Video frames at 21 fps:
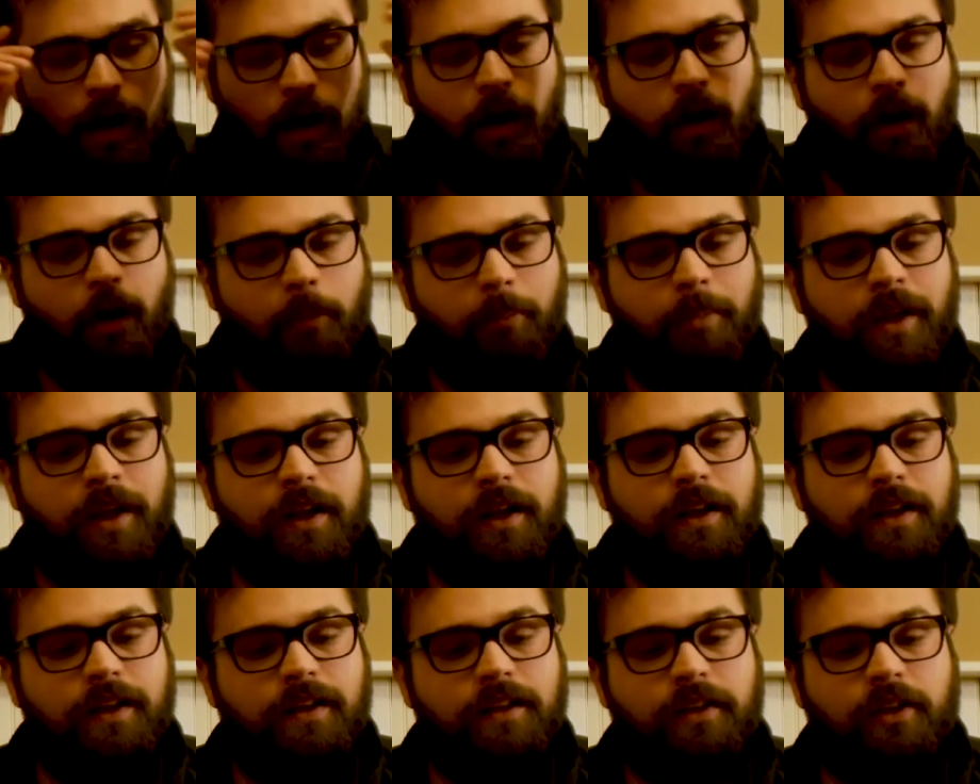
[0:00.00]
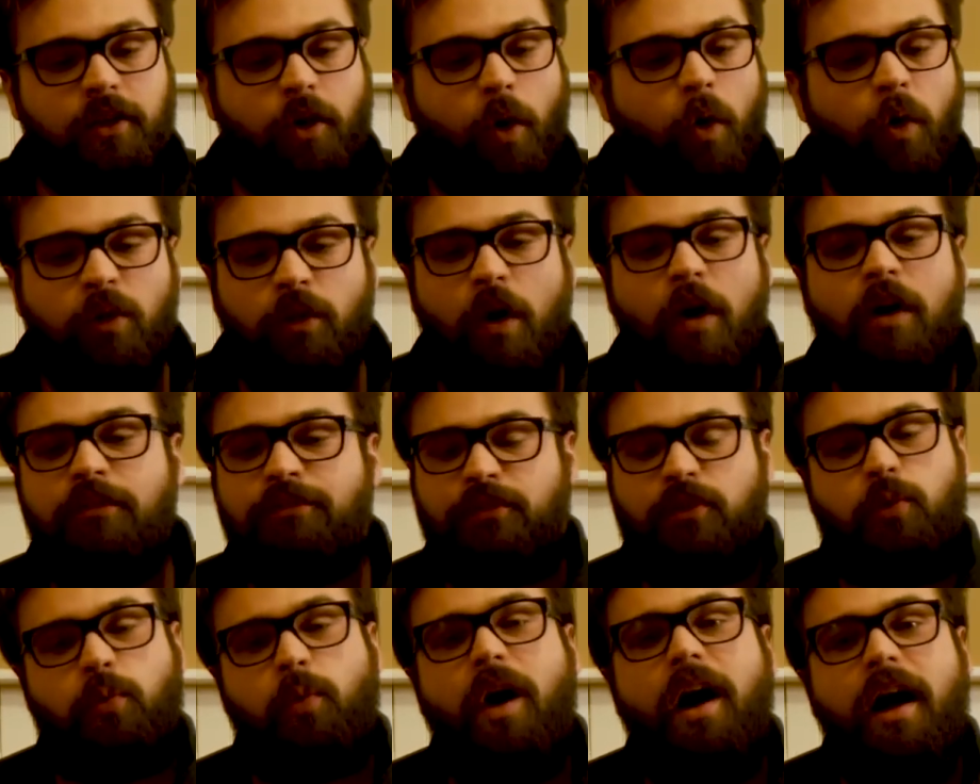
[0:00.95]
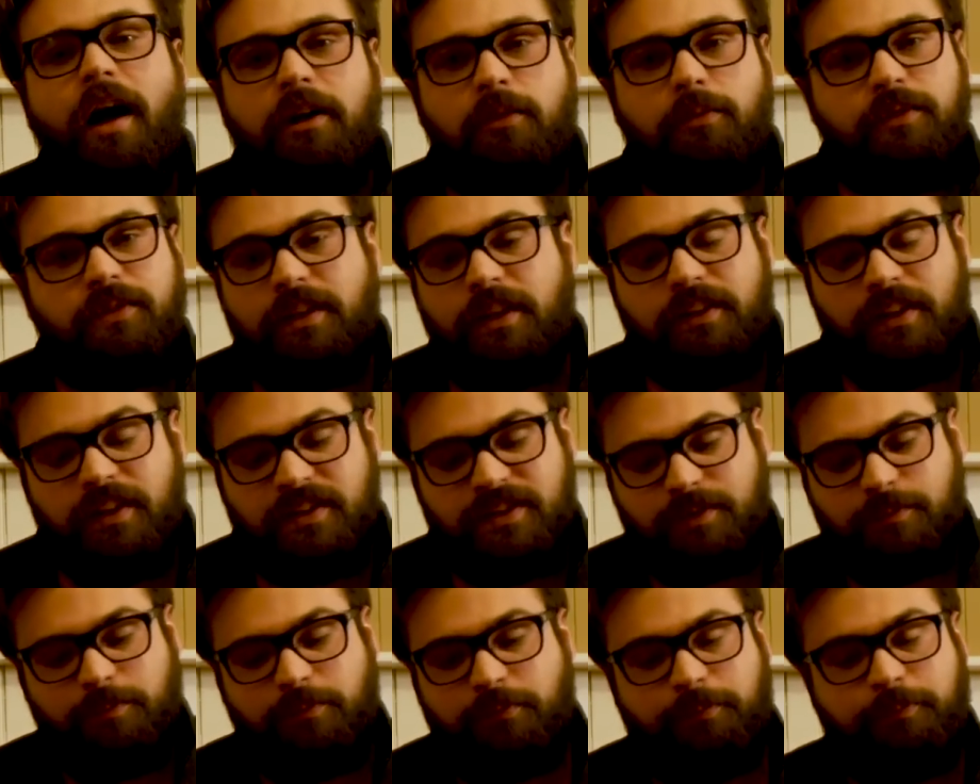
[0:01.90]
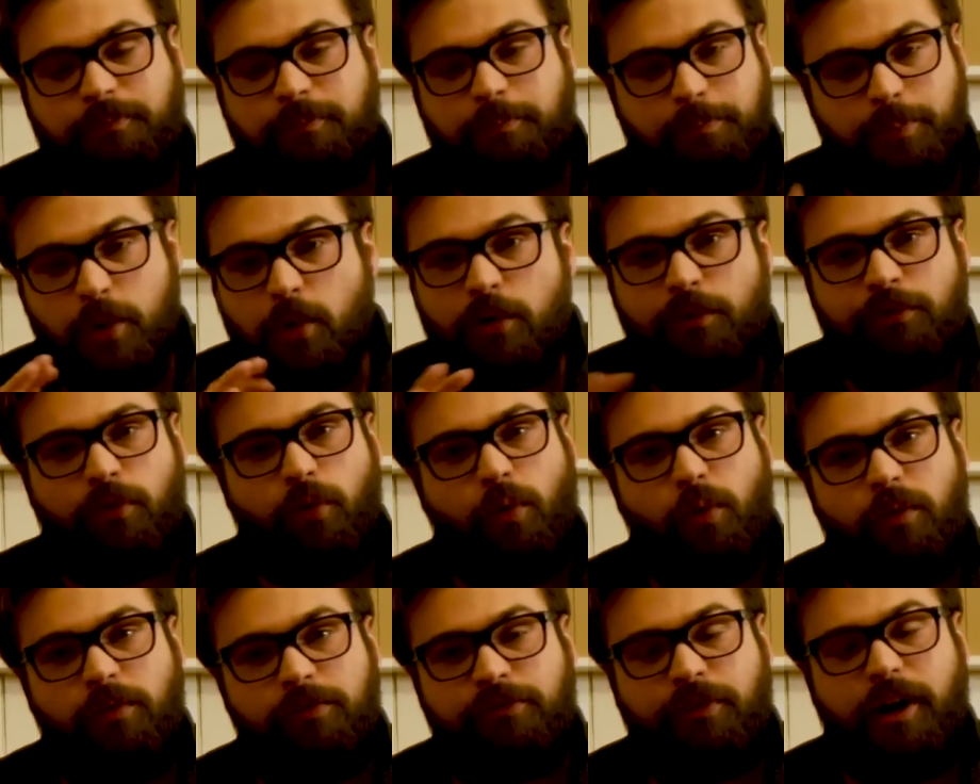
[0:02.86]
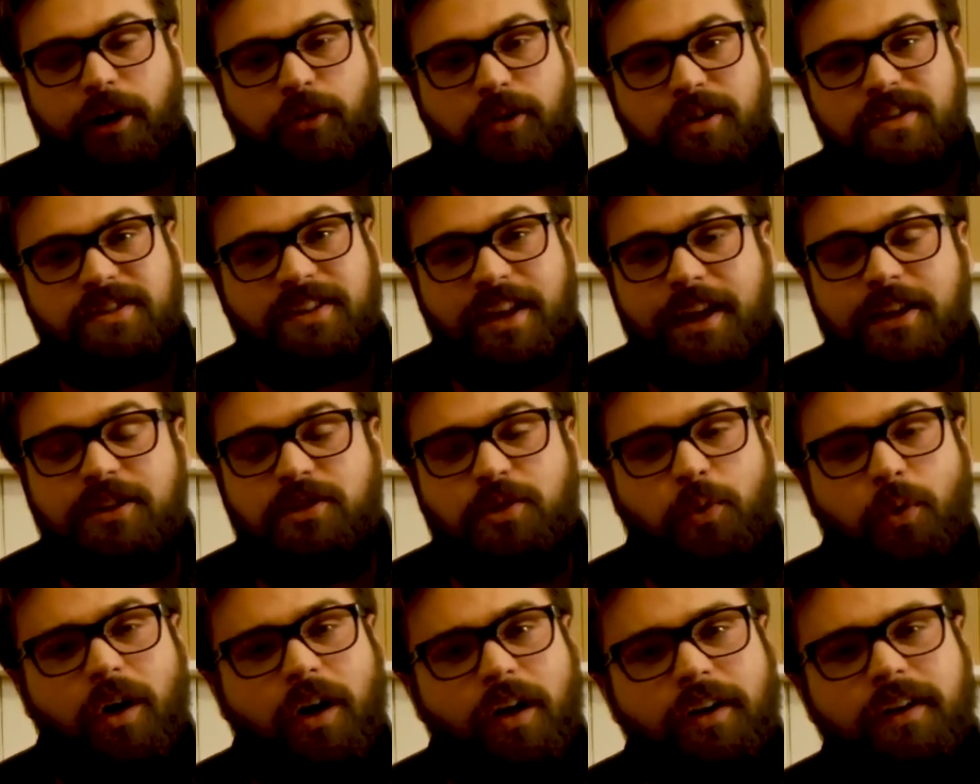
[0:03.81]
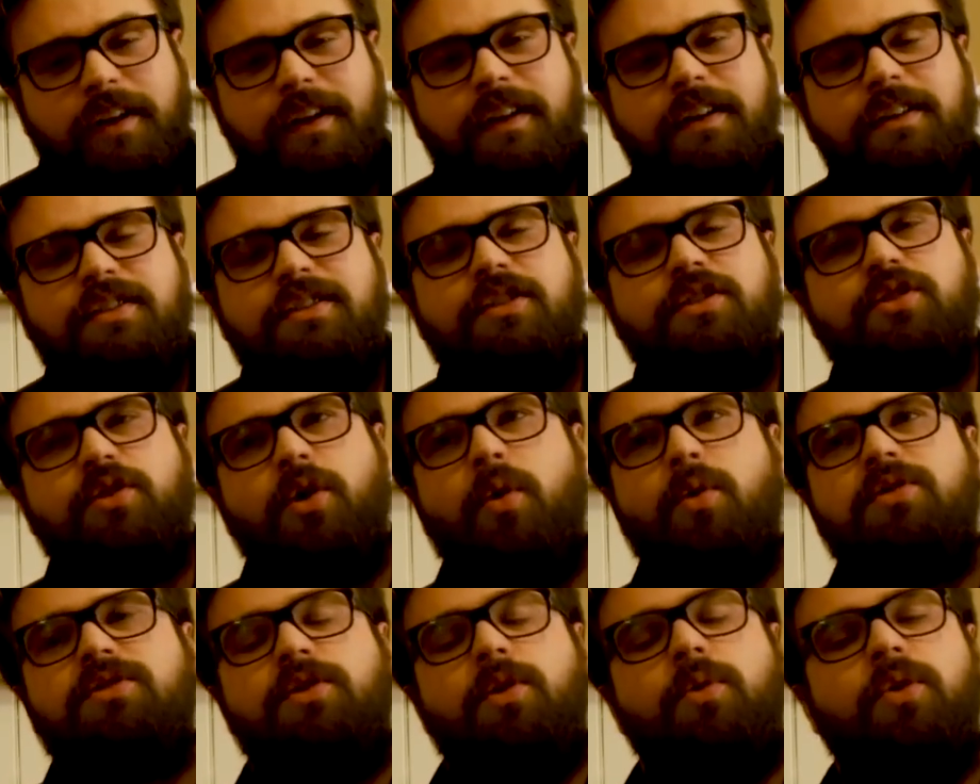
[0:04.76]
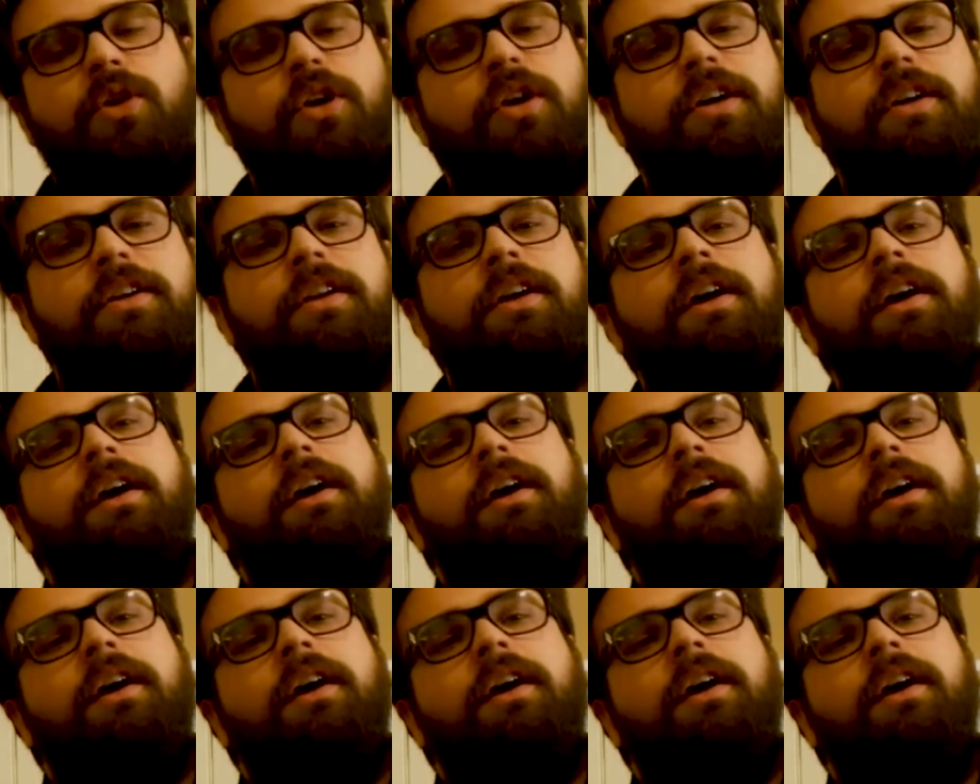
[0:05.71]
go along for the ride that this beautiful fragrance takes you on. It is so, so good.